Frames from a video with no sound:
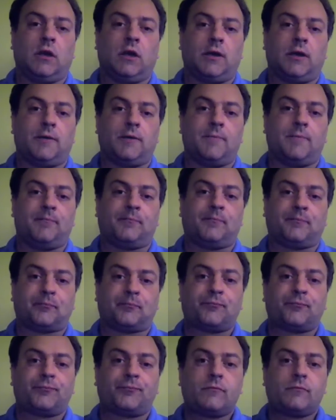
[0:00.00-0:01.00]

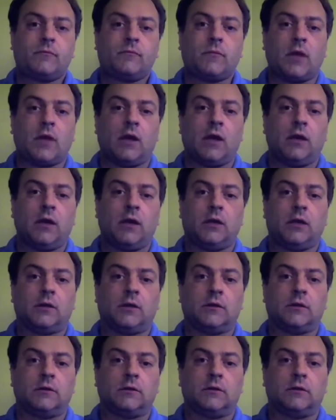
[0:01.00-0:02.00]
Um,
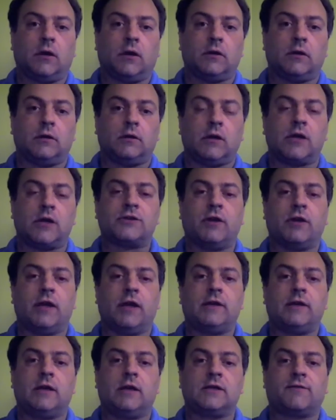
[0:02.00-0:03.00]
uh,
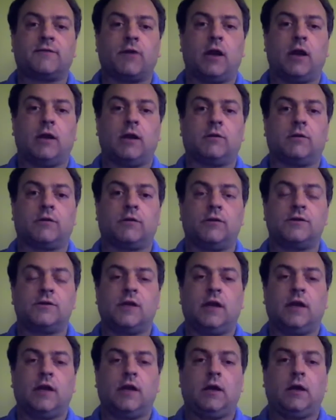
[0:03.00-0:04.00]
yesterday, today's Friday, on
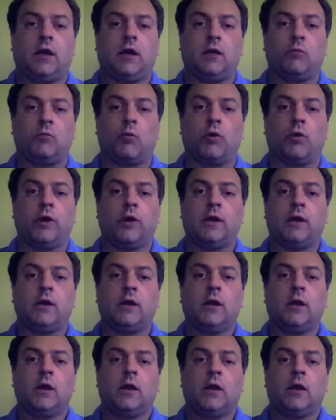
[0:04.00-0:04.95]
Thursday uh, morning